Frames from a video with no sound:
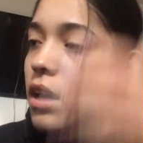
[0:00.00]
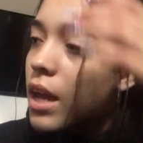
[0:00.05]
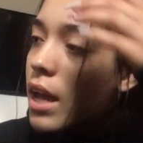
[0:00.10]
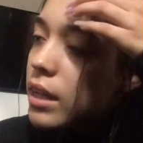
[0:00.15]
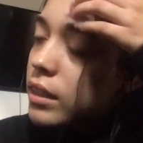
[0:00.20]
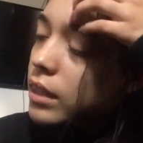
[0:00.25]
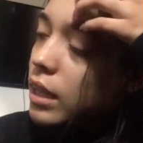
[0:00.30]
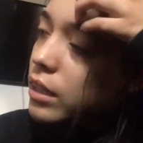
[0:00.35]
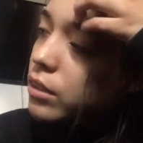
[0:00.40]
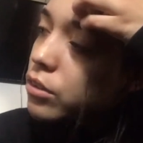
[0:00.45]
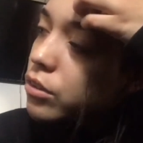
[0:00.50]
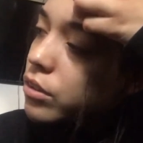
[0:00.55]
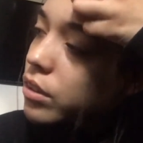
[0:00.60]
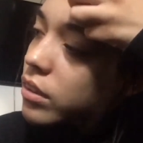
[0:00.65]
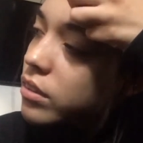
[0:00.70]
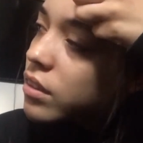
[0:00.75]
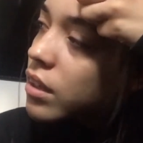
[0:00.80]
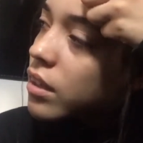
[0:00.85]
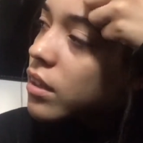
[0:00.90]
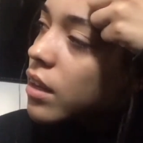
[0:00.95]
And I know
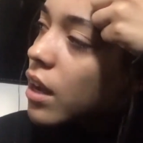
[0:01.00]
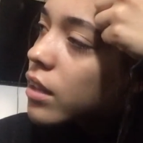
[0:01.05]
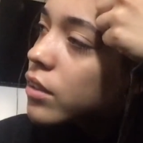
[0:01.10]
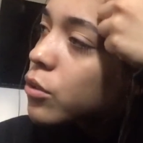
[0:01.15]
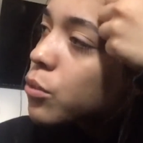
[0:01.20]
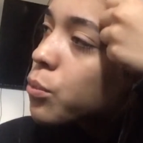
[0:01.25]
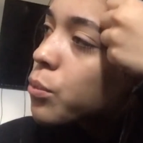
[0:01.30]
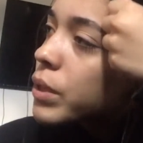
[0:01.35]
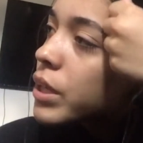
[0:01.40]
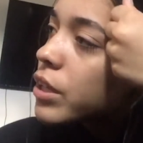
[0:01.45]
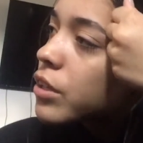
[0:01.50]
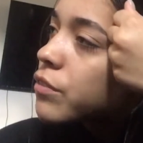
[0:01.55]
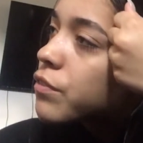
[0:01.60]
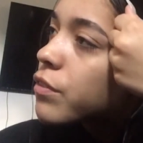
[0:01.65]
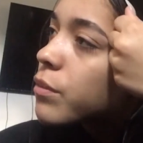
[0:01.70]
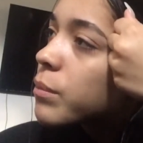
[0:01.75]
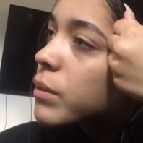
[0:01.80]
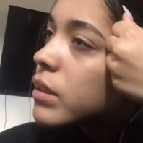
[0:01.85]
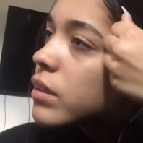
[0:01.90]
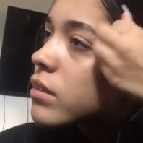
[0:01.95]
that's like kind of weird
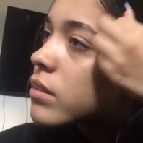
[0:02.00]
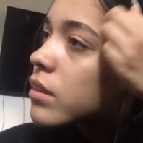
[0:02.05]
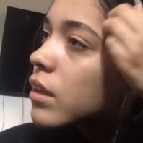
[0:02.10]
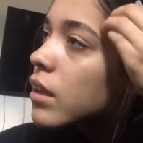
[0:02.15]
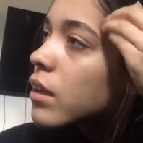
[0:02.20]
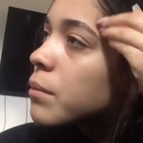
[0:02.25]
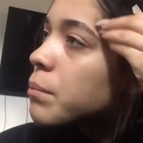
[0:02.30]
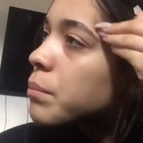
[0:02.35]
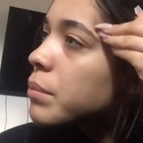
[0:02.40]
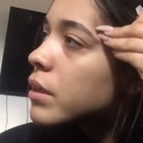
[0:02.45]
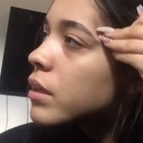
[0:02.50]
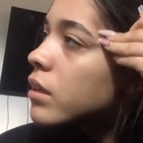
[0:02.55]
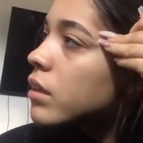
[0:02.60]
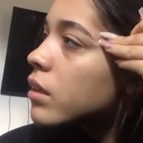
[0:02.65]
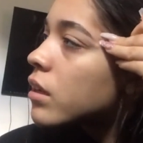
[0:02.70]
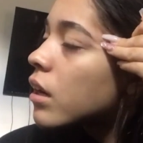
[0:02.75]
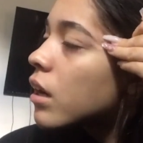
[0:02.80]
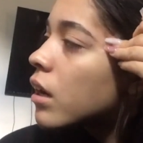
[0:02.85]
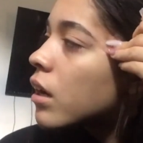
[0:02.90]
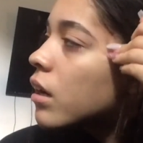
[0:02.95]
for me to say, but